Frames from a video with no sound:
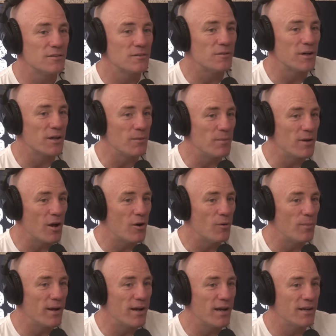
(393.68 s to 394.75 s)
ringing my
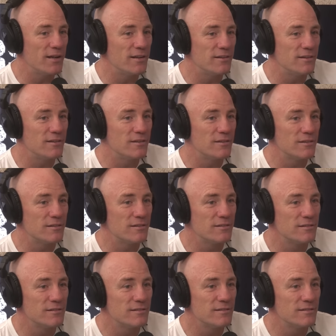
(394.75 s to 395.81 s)
old man and just
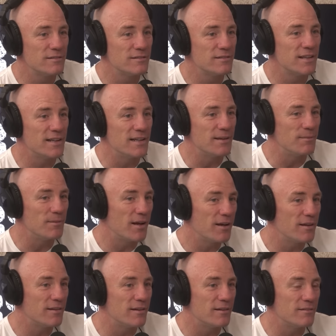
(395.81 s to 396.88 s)
letting him
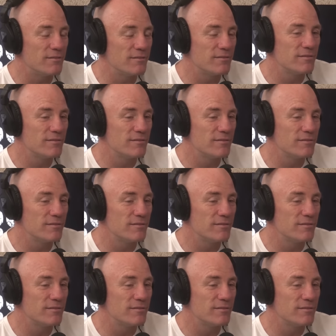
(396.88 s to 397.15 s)
know that